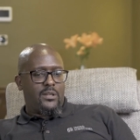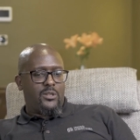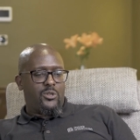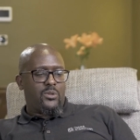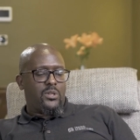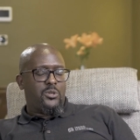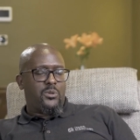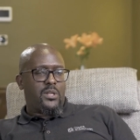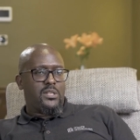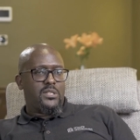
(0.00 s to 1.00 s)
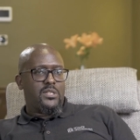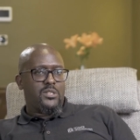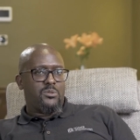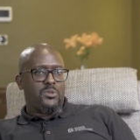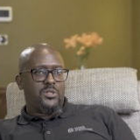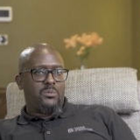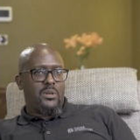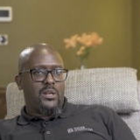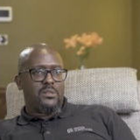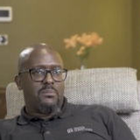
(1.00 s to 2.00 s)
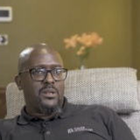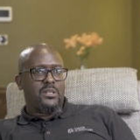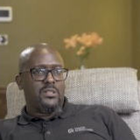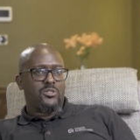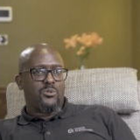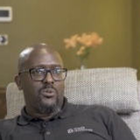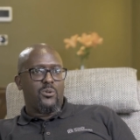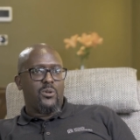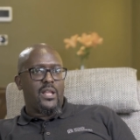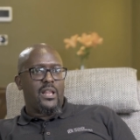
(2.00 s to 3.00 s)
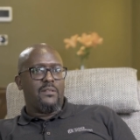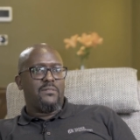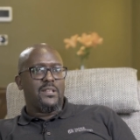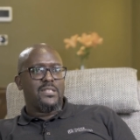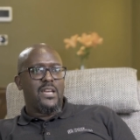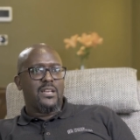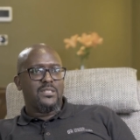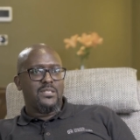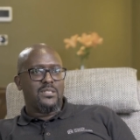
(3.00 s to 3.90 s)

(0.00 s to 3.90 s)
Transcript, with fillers: you know, you know that disease we to, we learned about in school called elephantiasis.